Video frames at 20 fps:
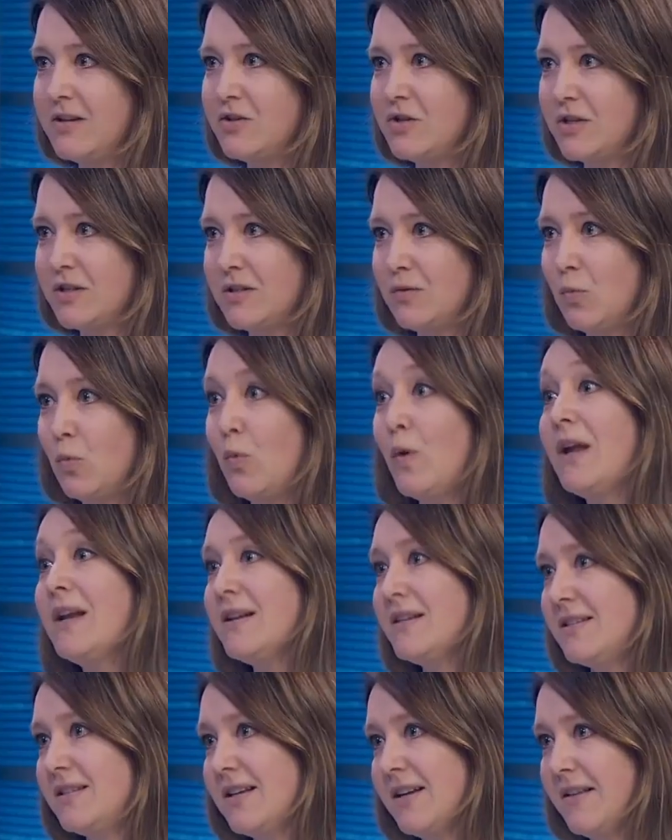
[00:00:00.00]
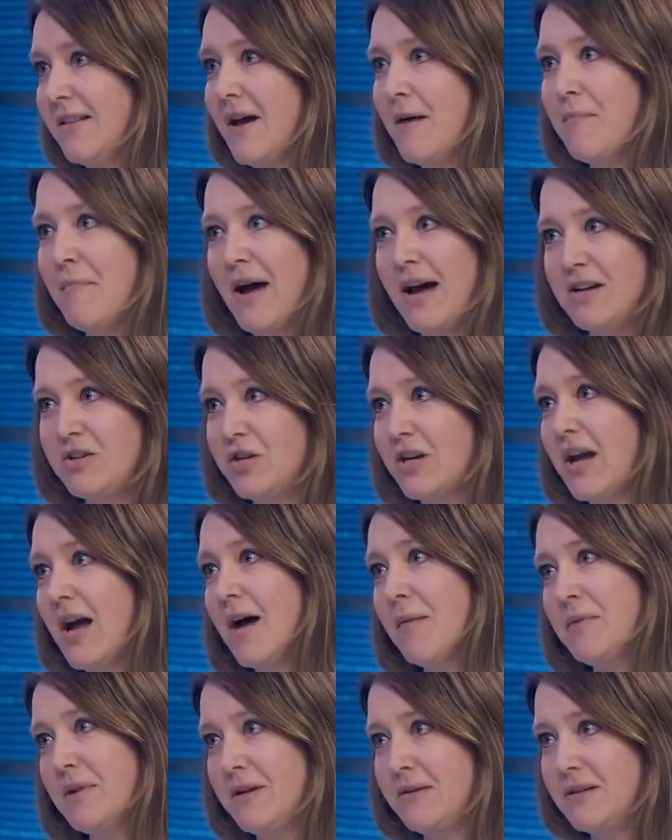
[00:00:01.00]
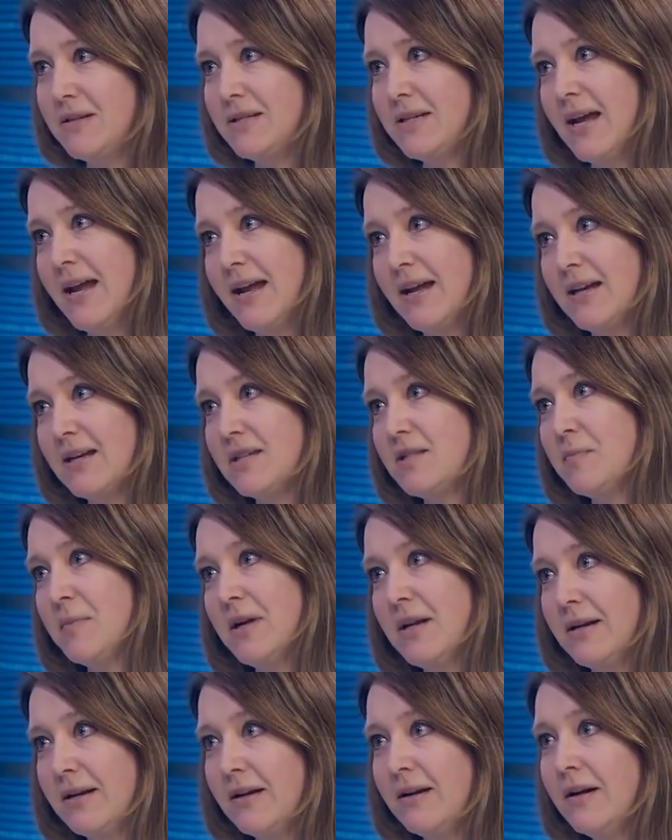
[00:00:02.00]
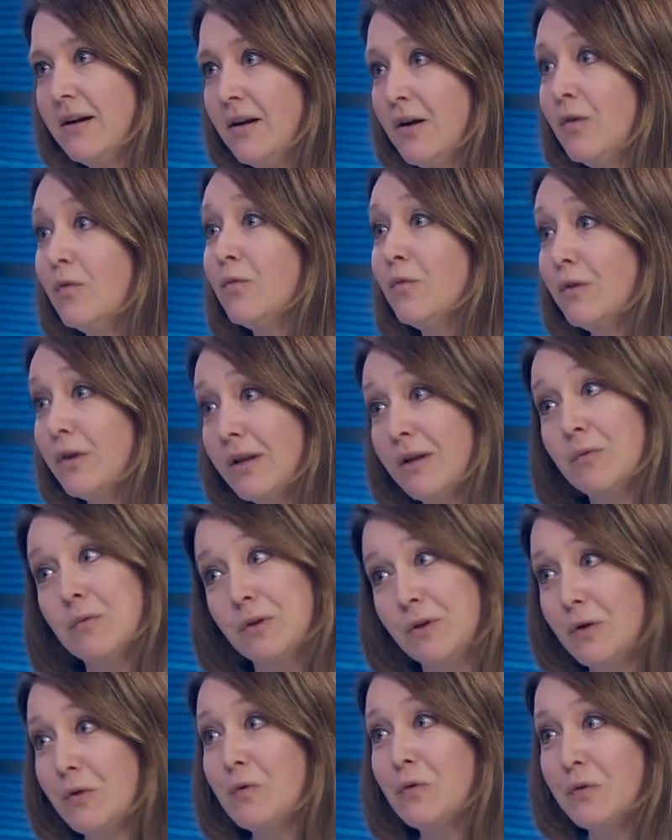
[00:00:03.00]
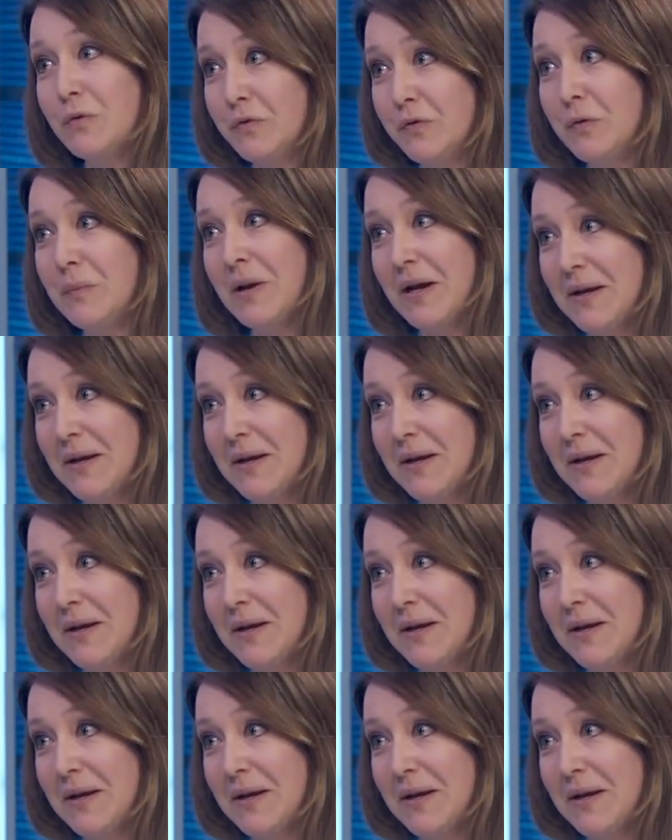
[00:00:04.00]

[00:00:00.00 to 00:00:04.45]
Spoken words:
and just witnessing that magic happen in the tank has been really, really cool for